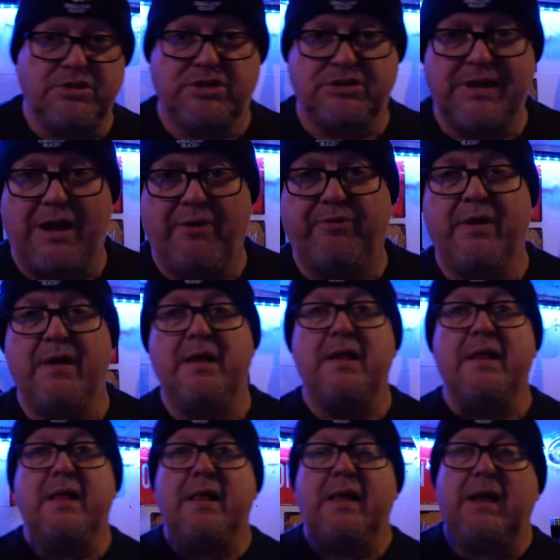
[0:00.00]
of stuff
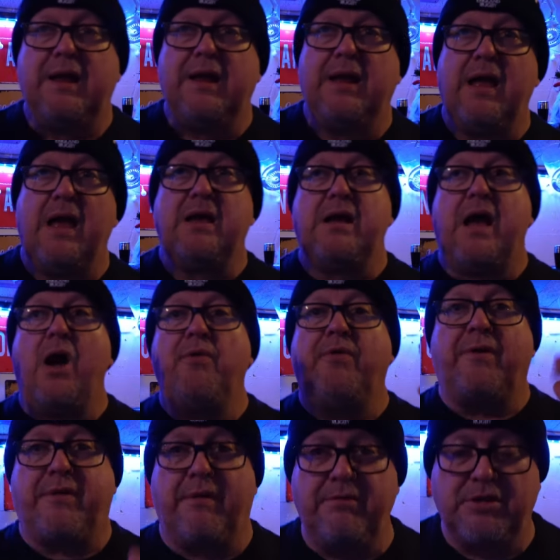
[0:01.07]
hope
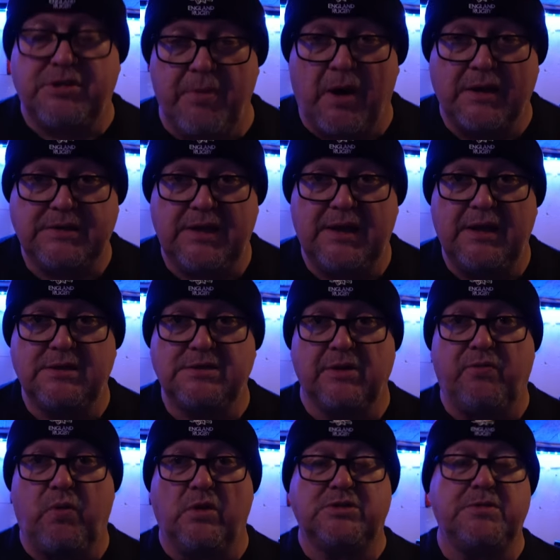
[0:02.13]
I've given you some ideas
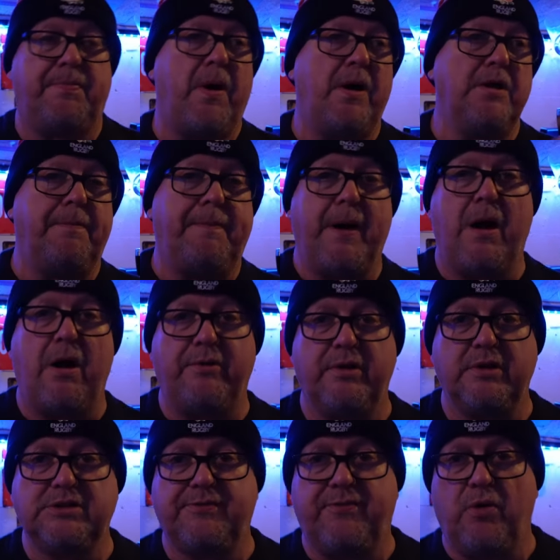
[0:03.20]
of what to buy your
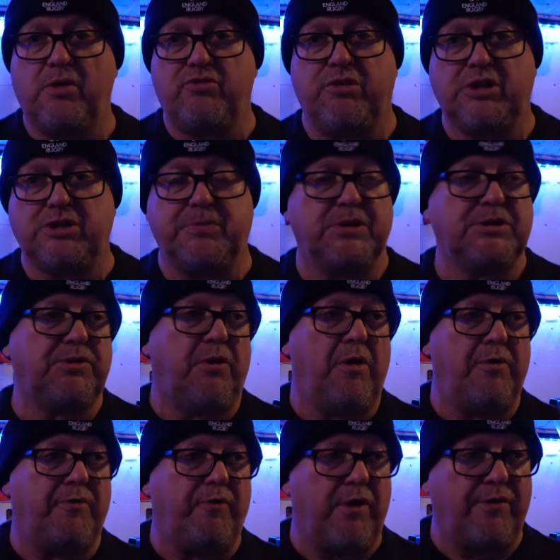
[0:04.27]
partners for Christmas
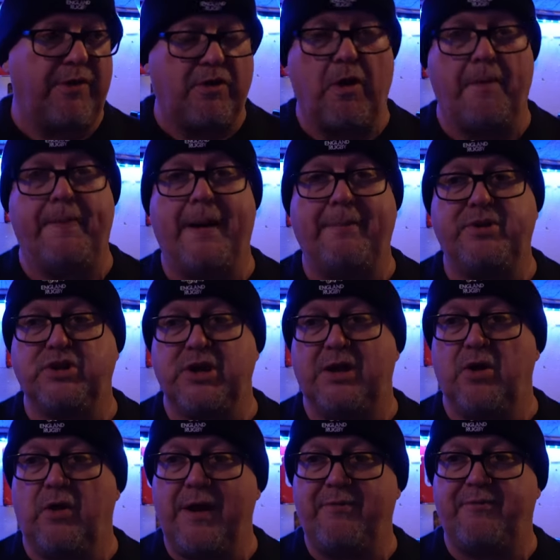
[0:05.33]
if they've got a pub shed
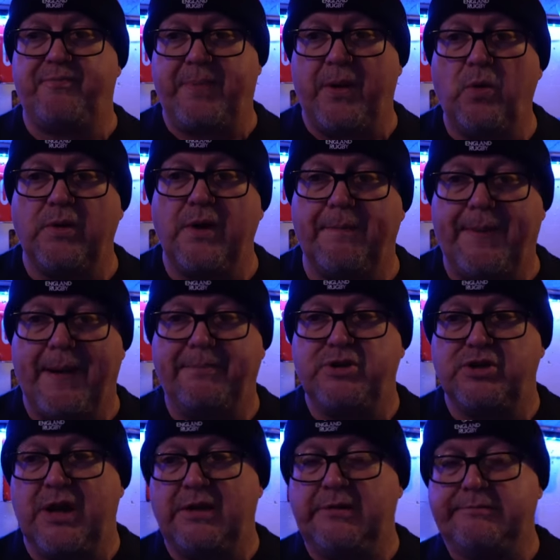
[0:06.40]
or they're building a pub
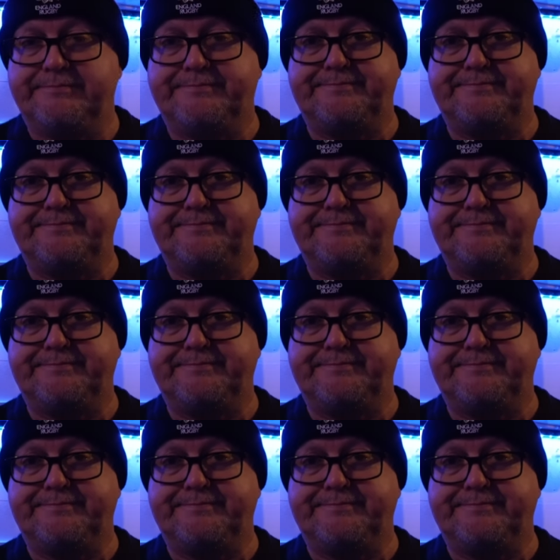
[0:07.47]
shed.